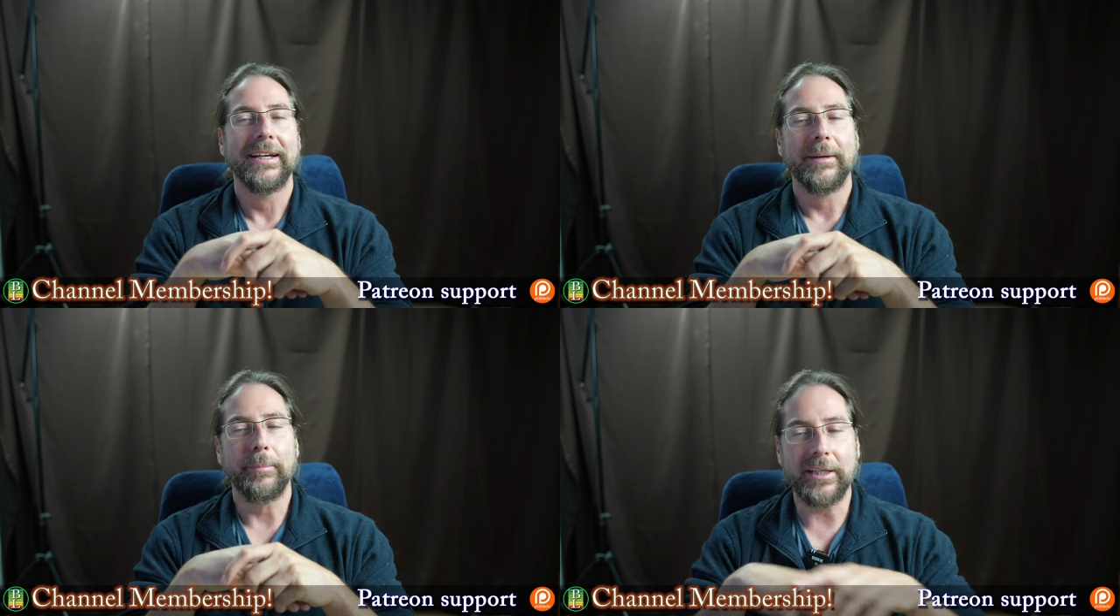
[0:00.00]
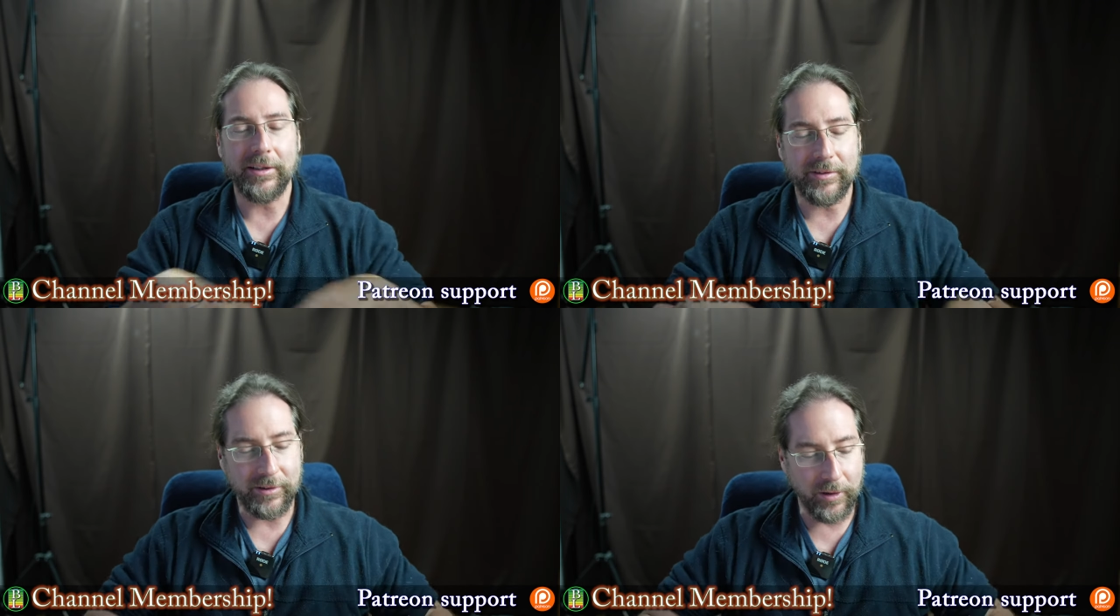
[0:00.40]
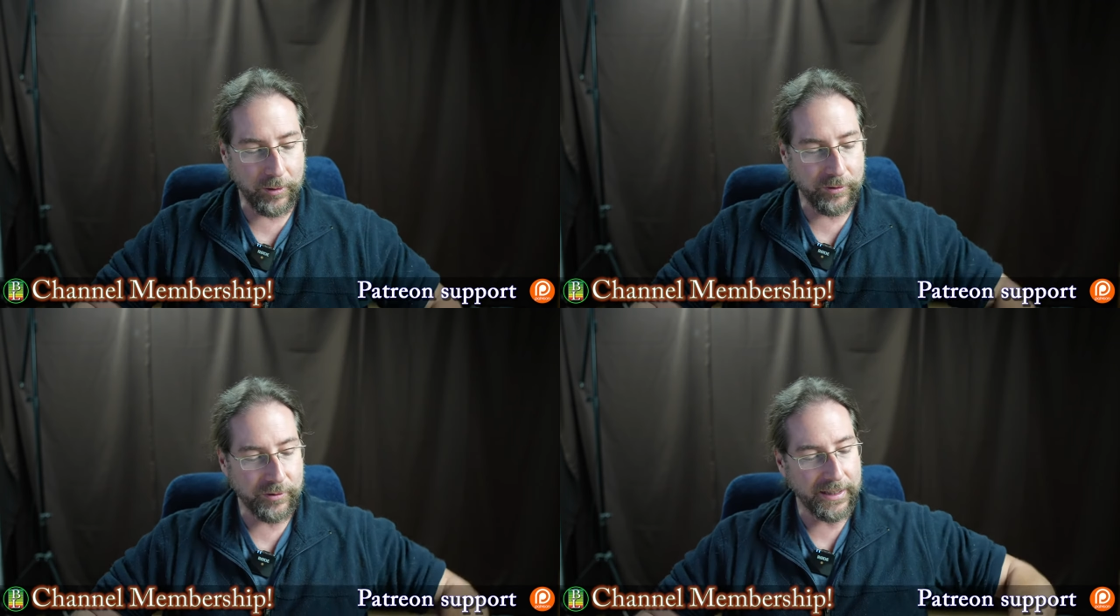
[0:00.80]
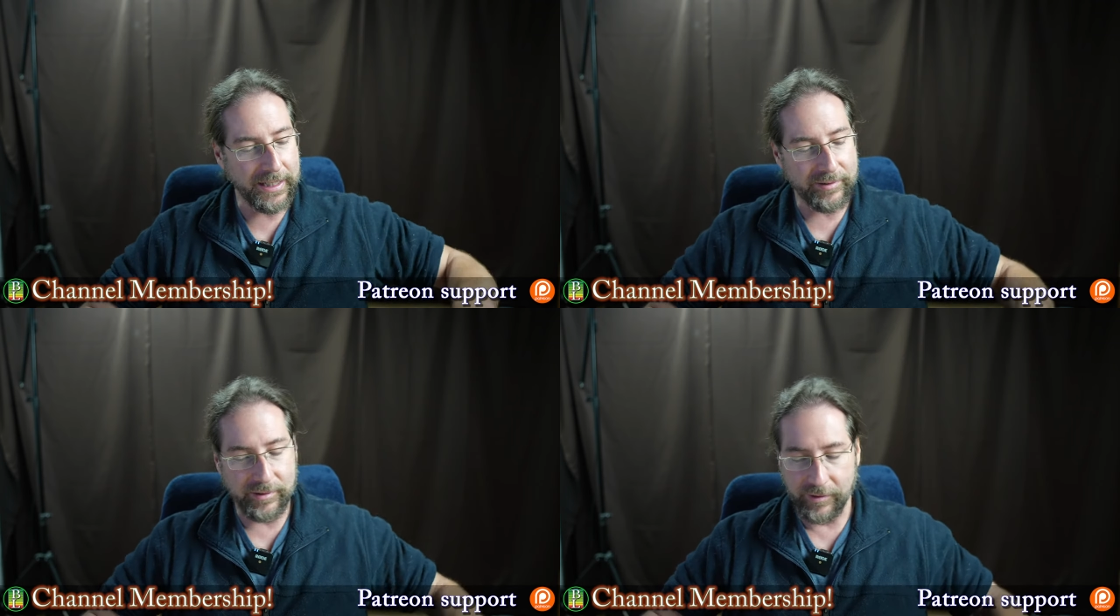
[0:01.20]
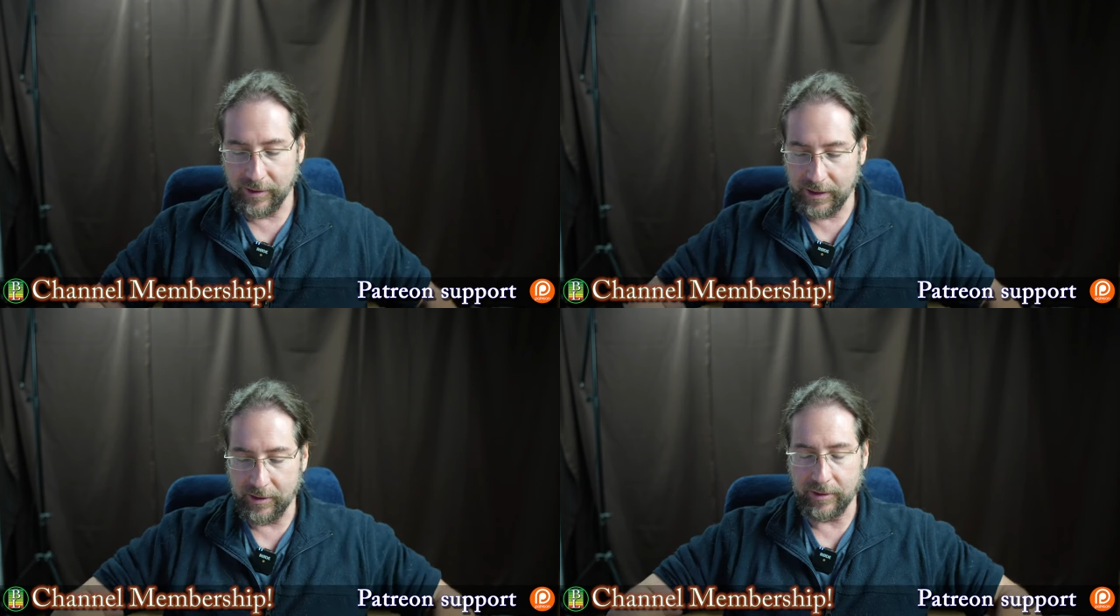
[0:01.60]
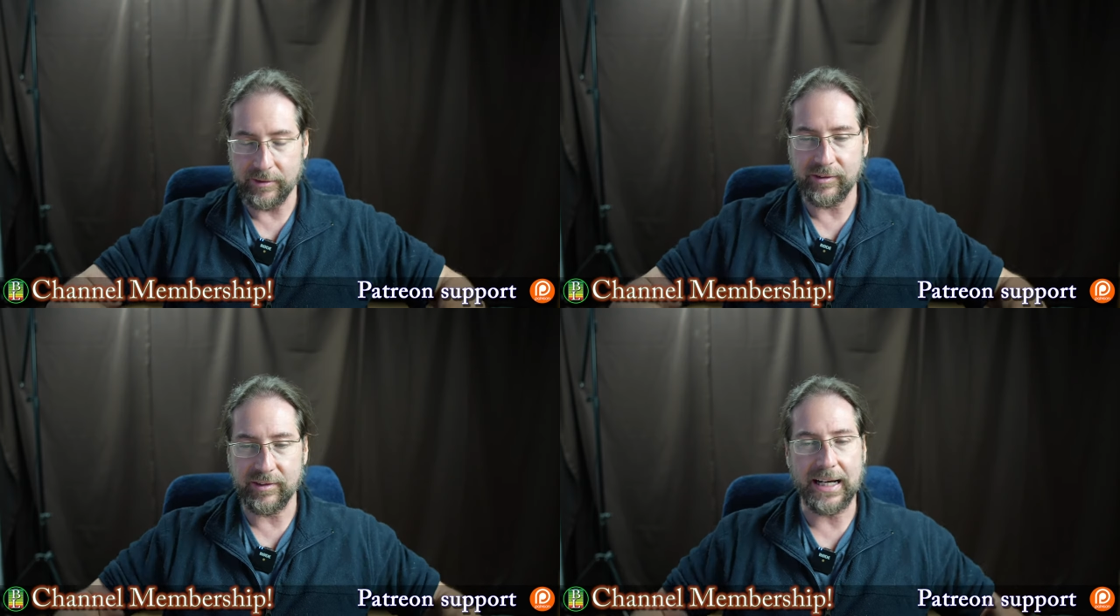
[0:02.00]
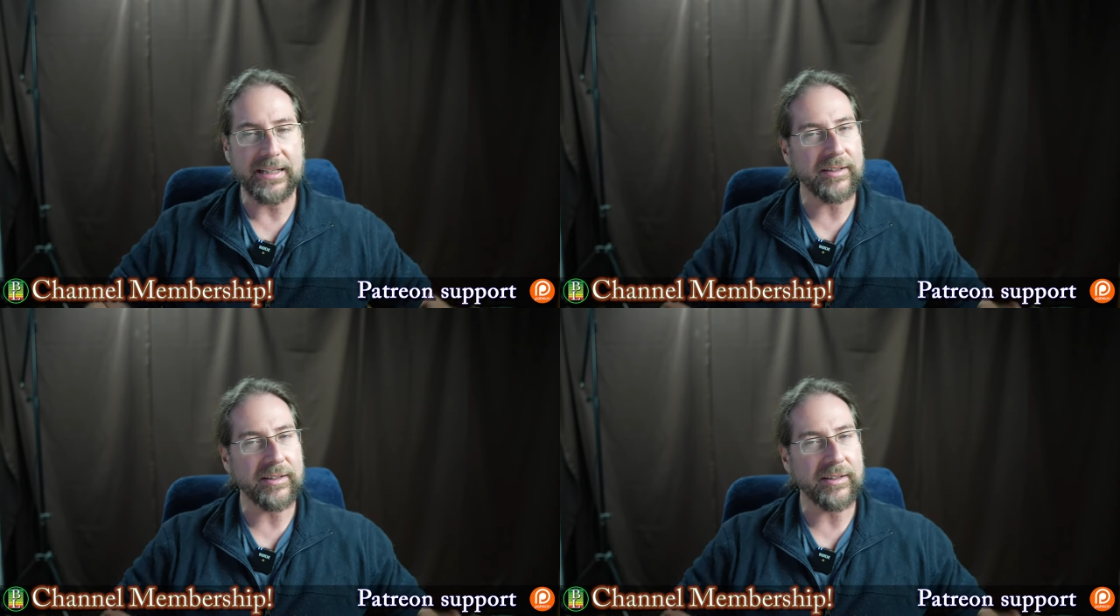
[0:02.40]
because it also has a thing on the side.